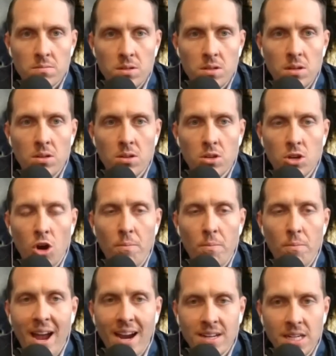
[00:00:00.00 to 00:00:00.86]
You know, you go
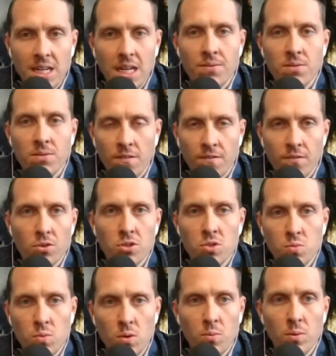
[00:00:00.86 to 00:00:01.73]
back to even the
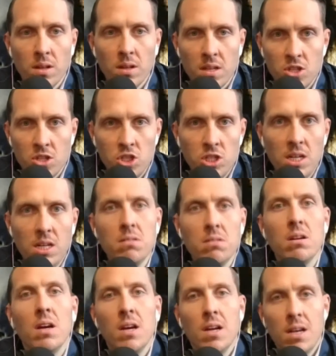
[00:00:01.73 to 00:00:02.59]
first one with the sheet,
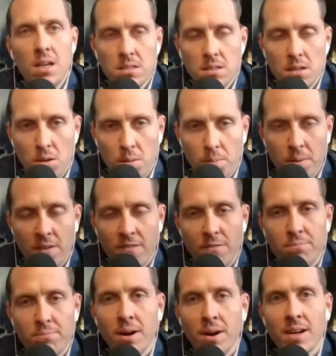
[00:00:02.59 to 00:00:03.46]
he's a little bit of
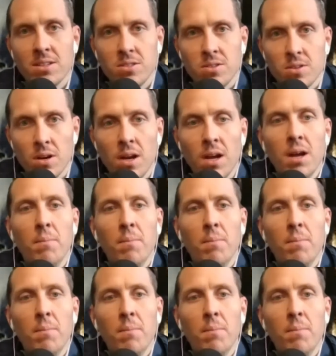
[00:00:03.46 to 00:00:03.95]
a prankster.